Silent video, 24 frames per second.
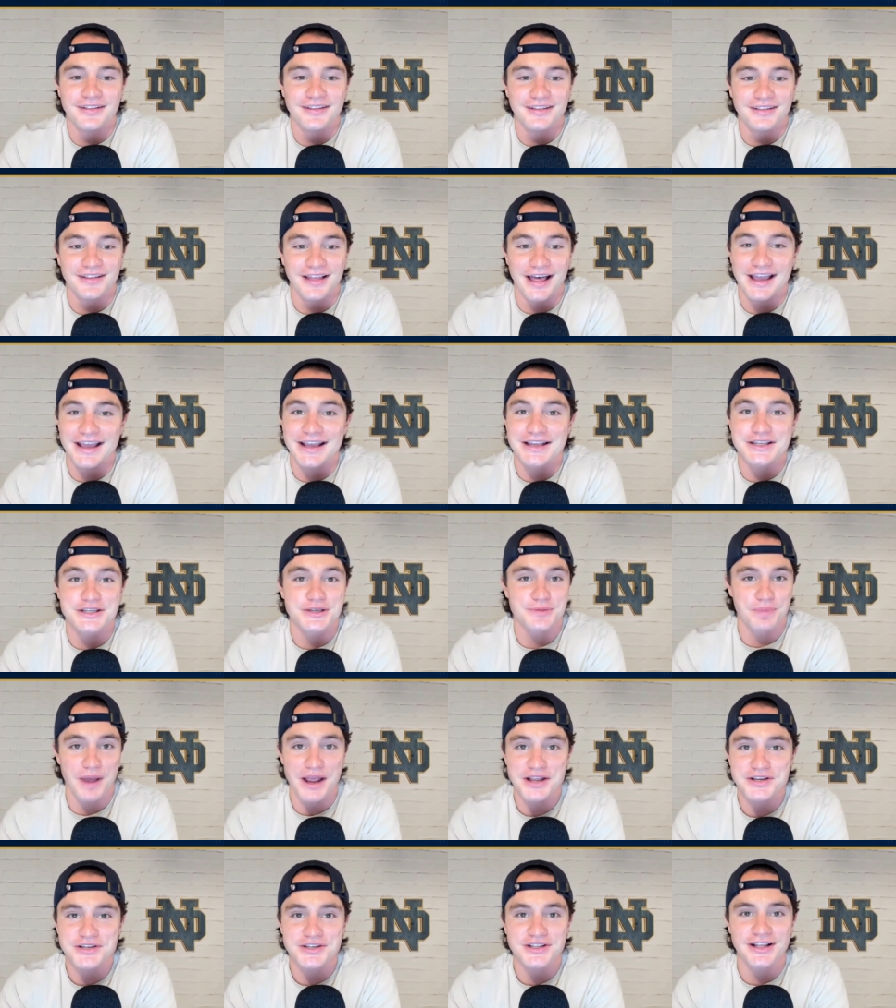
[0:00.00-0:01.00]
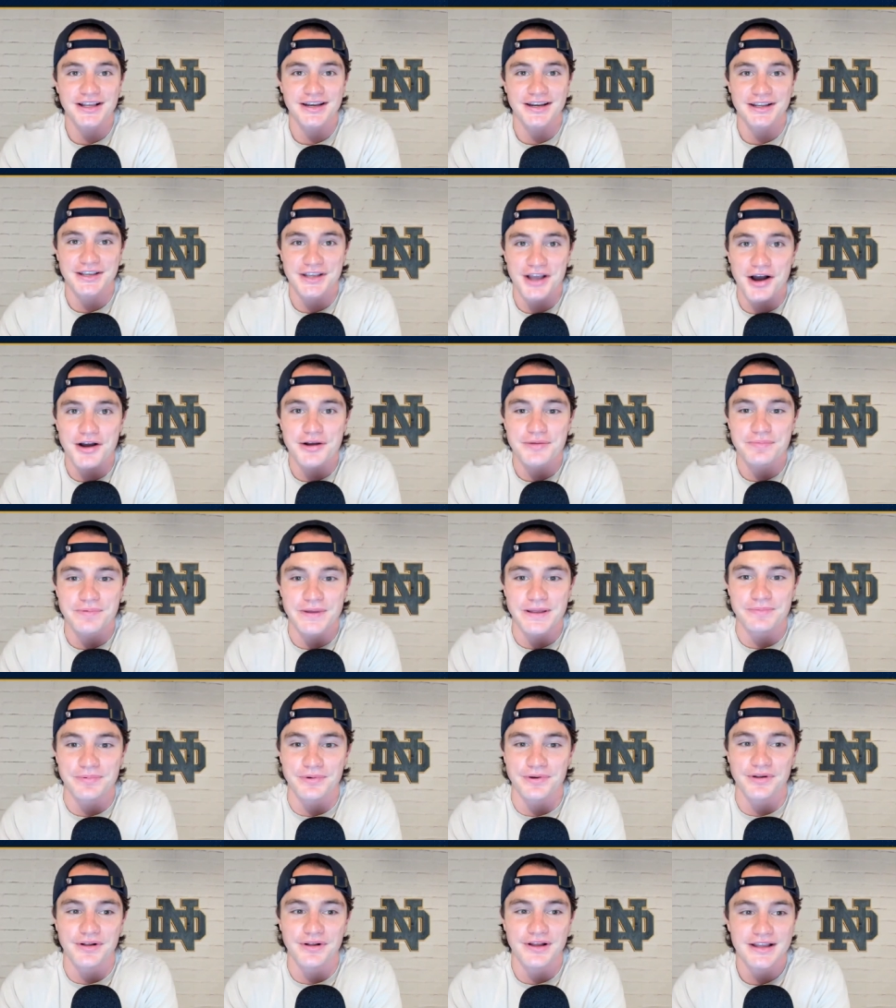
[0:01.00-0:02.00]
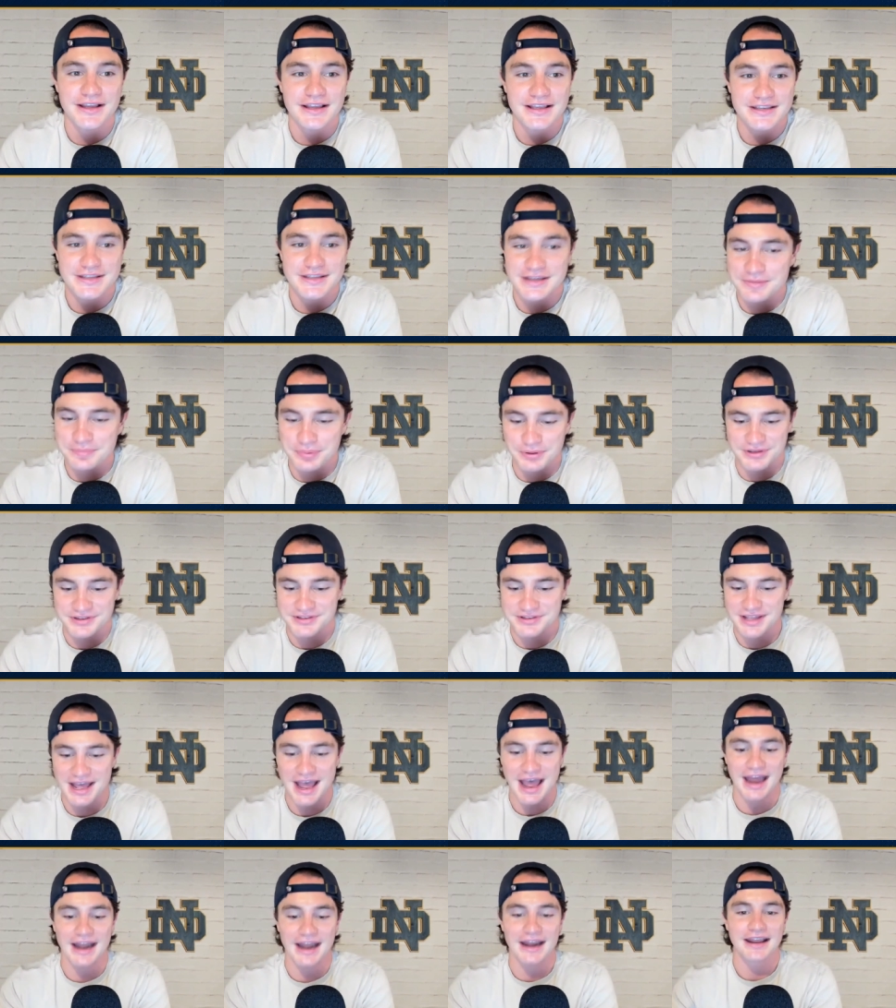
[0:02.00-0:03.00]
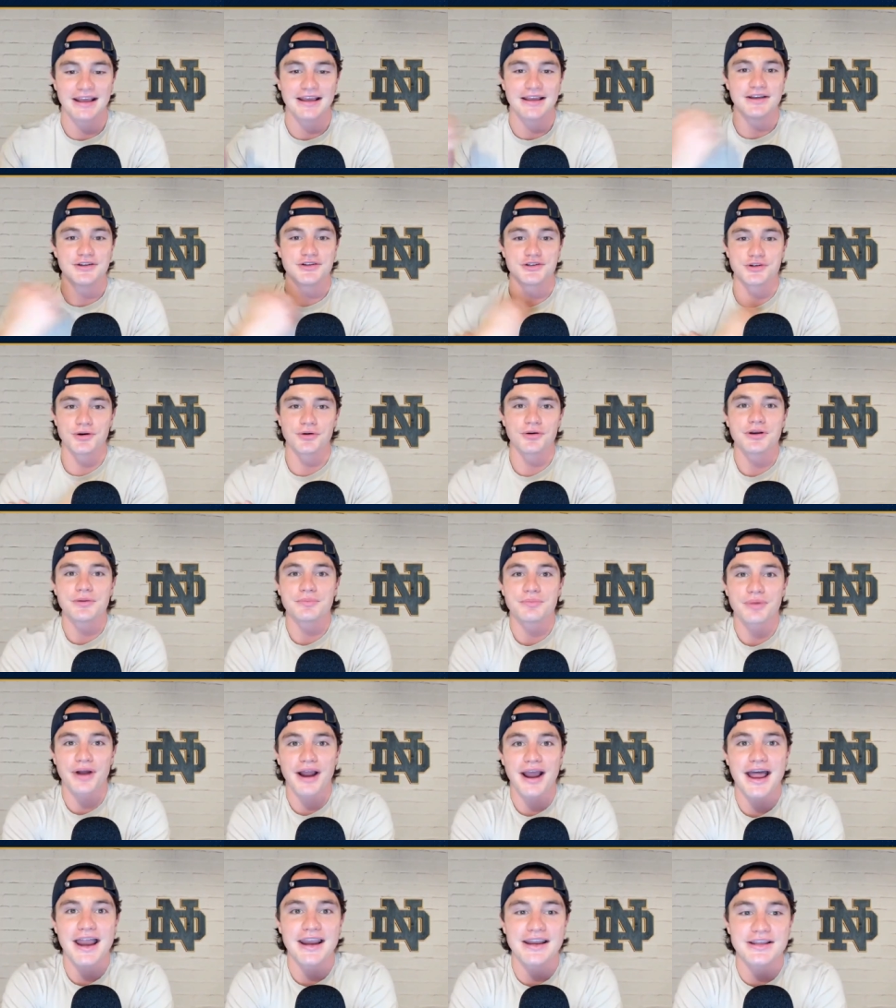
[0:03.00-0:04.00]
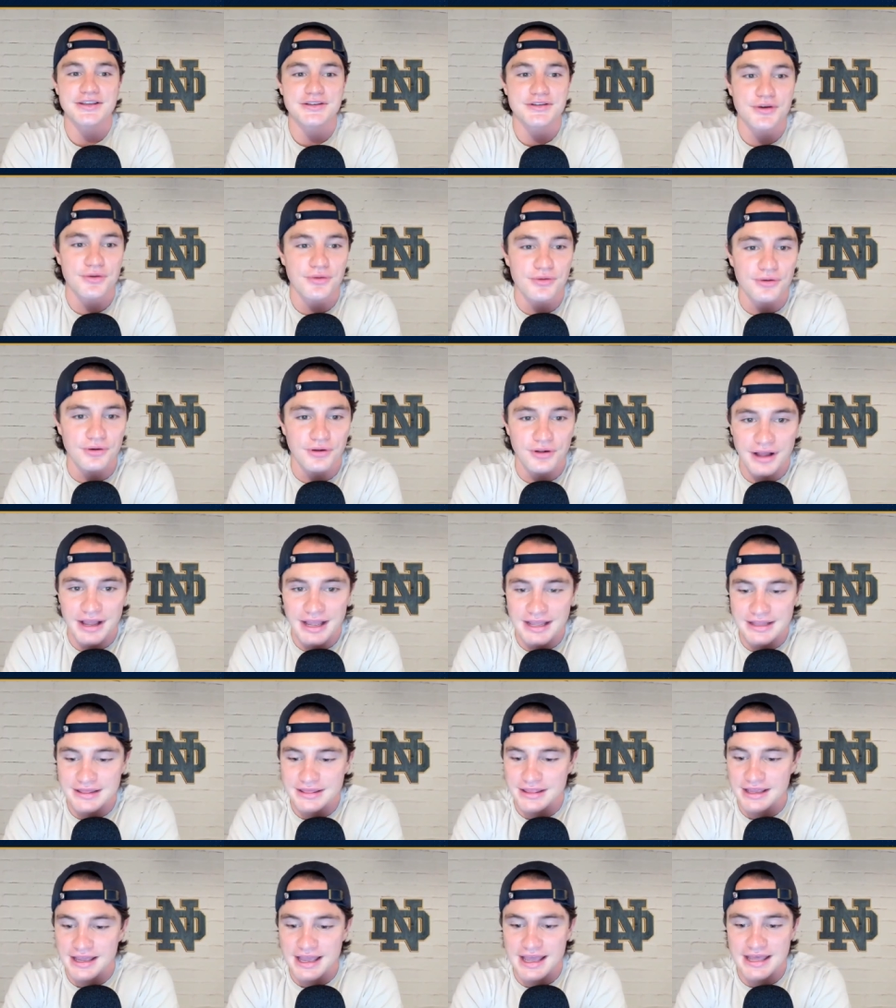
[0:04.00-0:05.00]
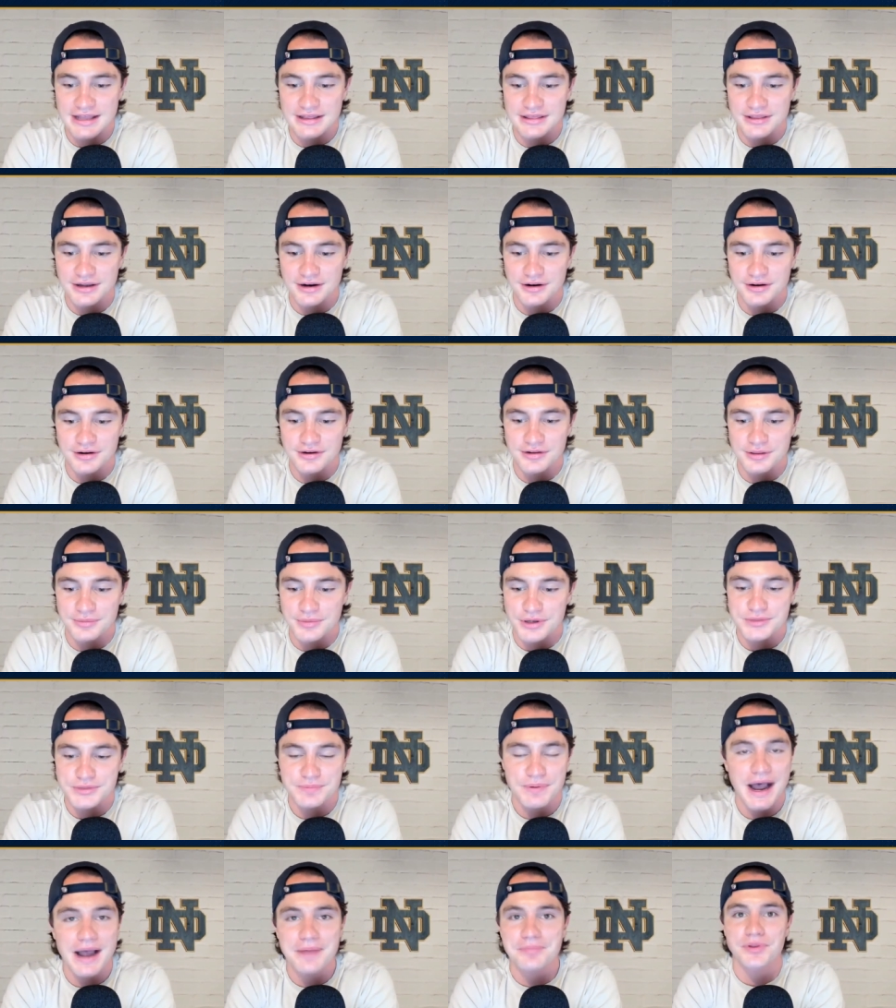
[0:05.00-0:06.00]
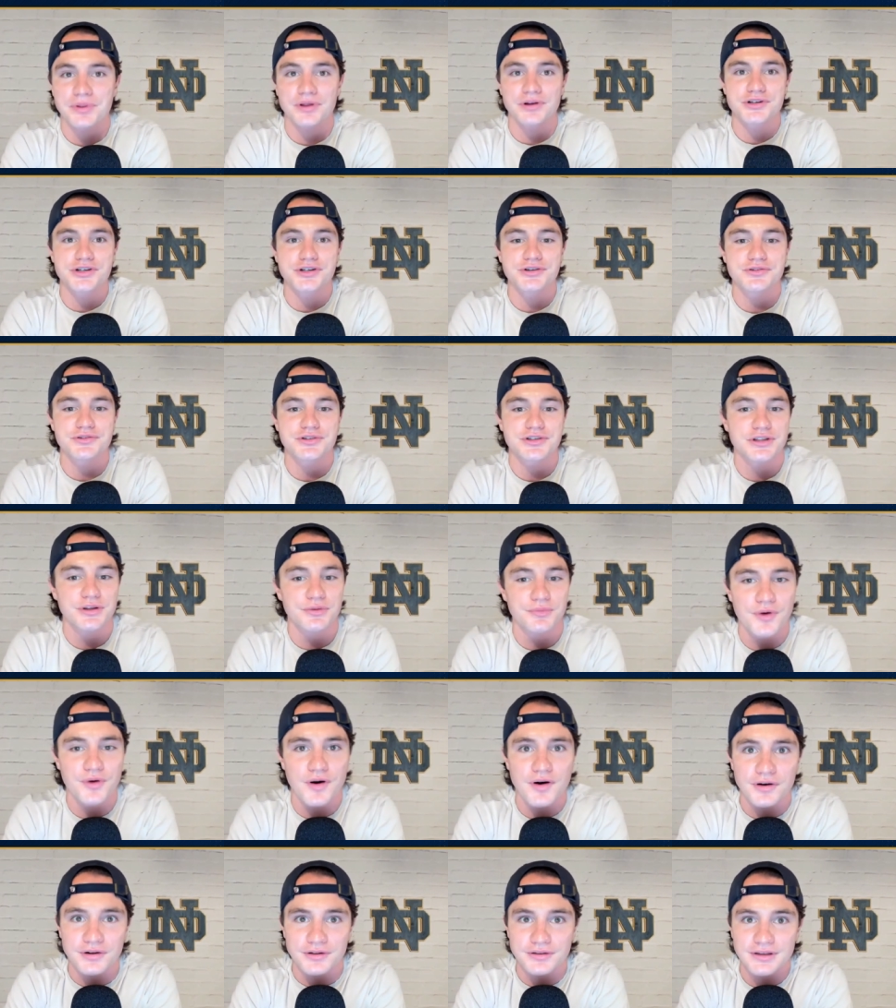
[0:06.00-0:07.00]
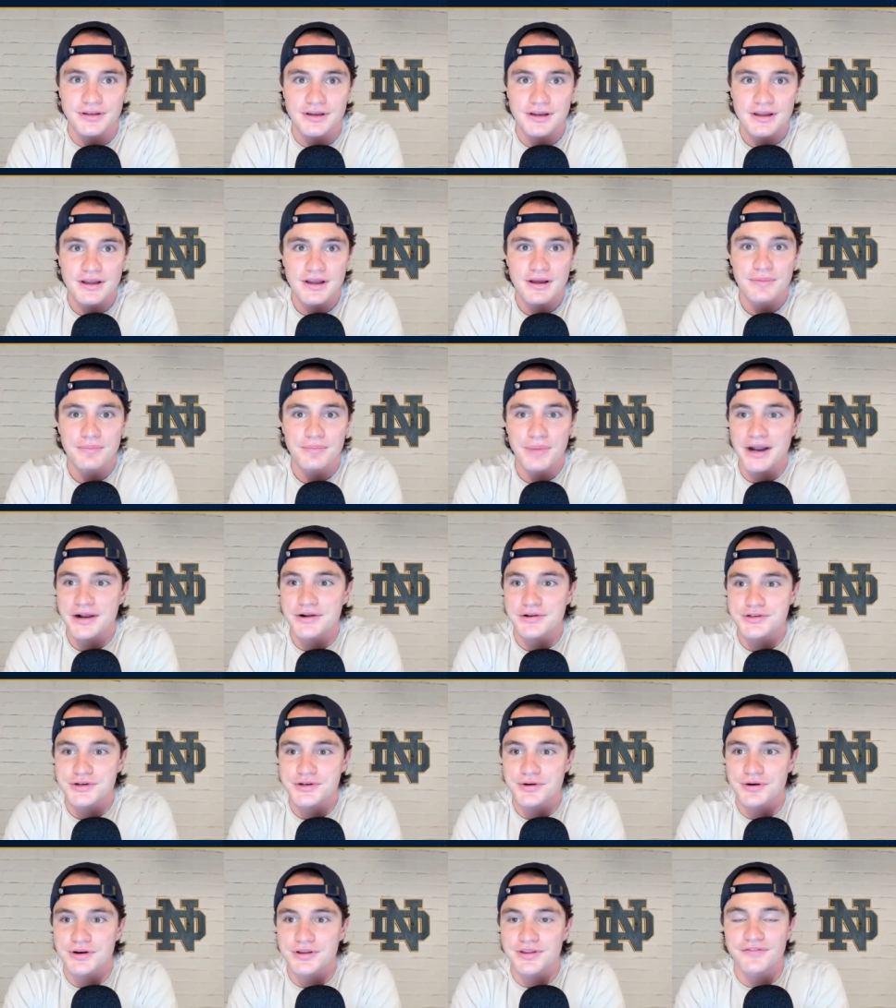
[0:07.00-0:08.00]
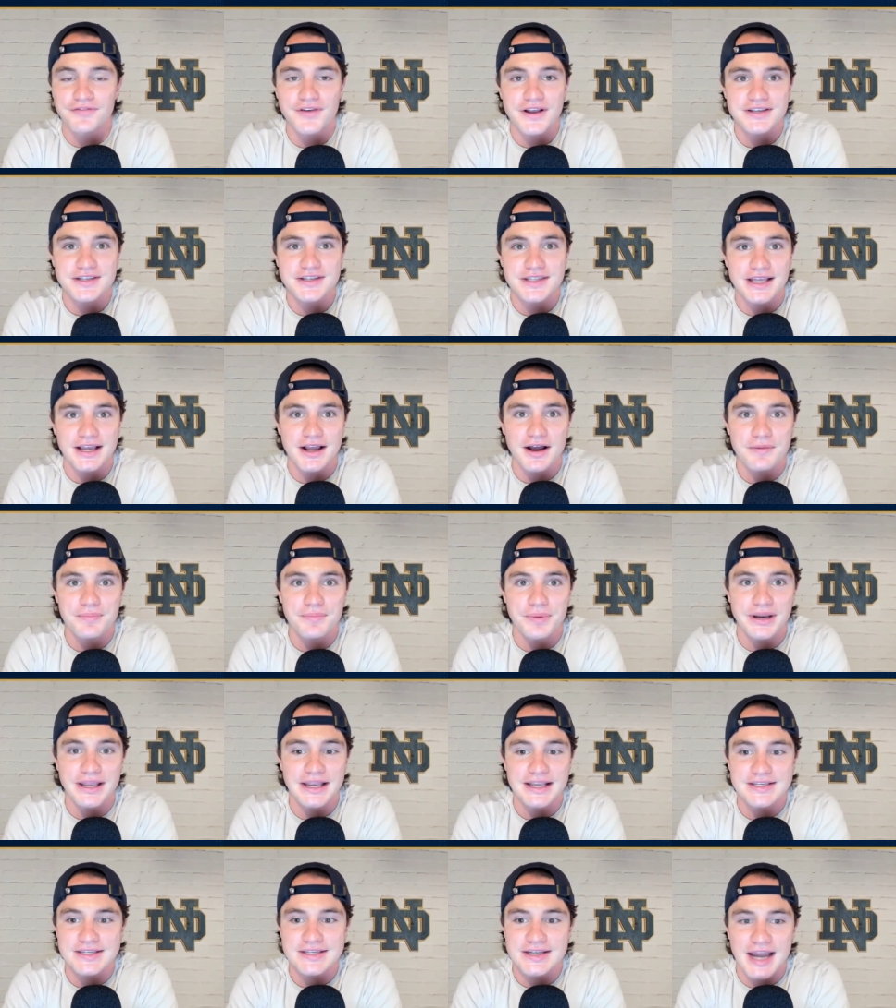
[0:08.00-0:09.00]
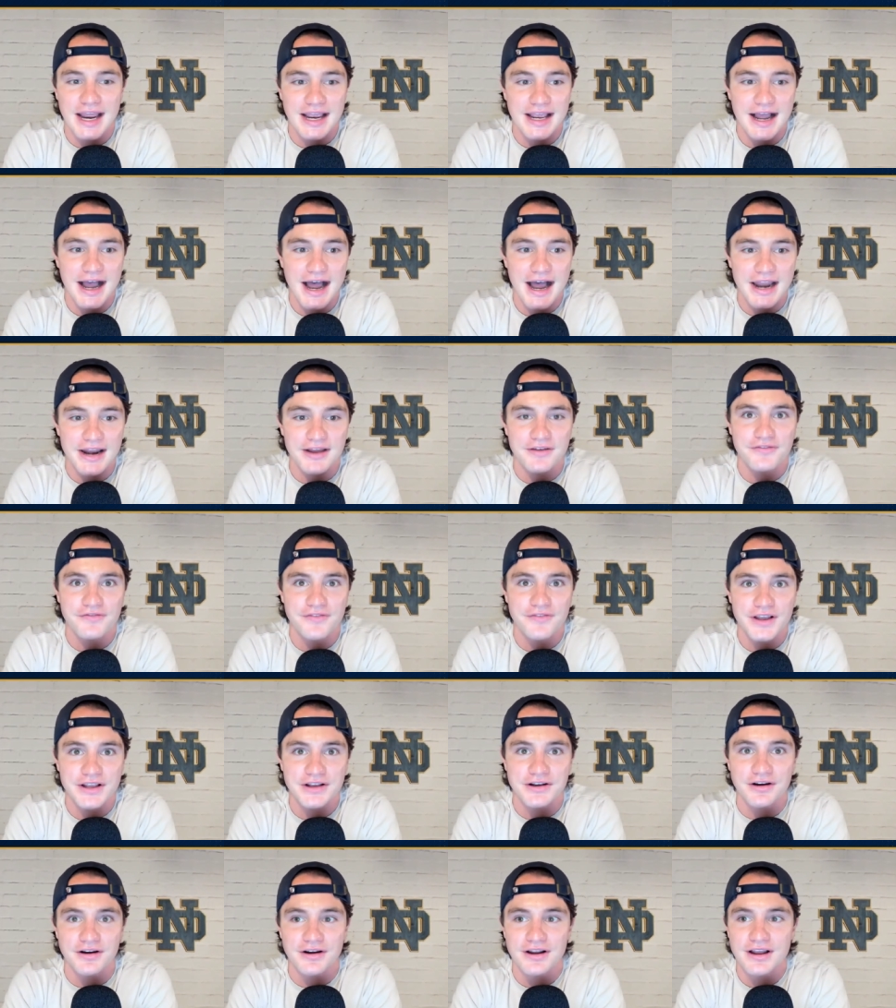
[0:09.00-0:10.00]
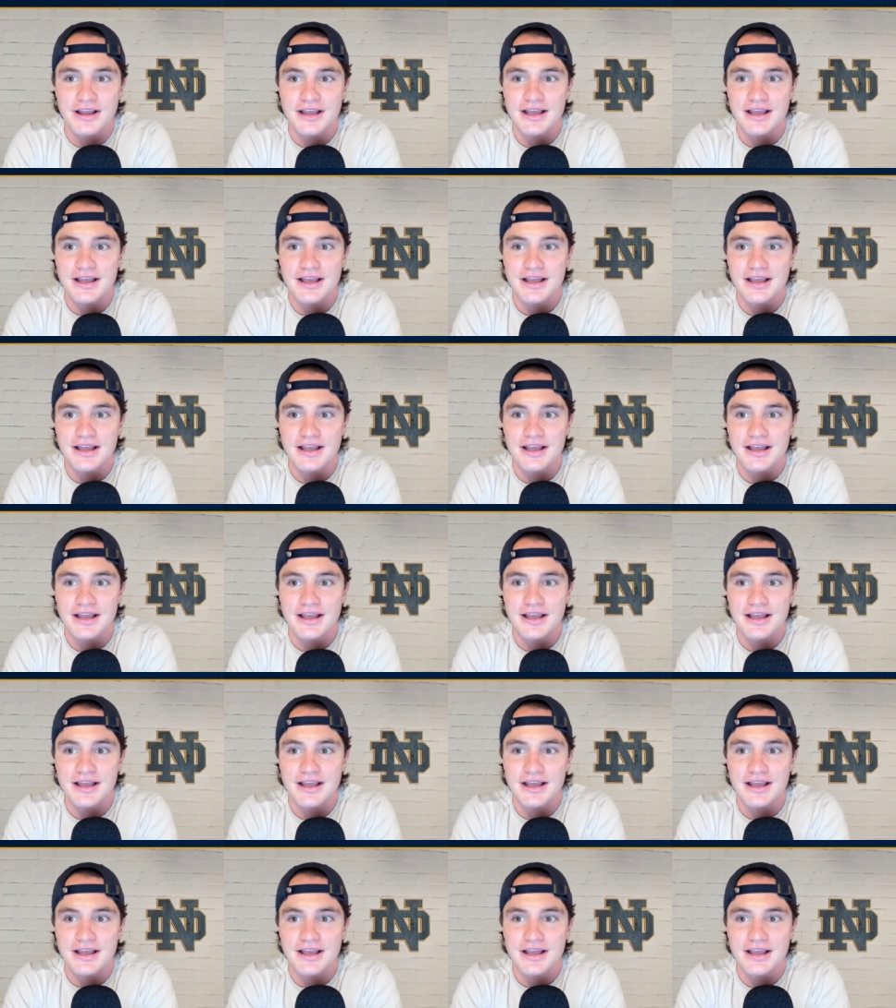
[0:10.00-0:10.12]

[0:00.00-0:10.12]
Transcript: Like, especially to young people. Simple as that. Jordan Brand is cool, it, the, and they're the most popular shoes in the world. Michael Jordan, the face of the company, is an iconic figure,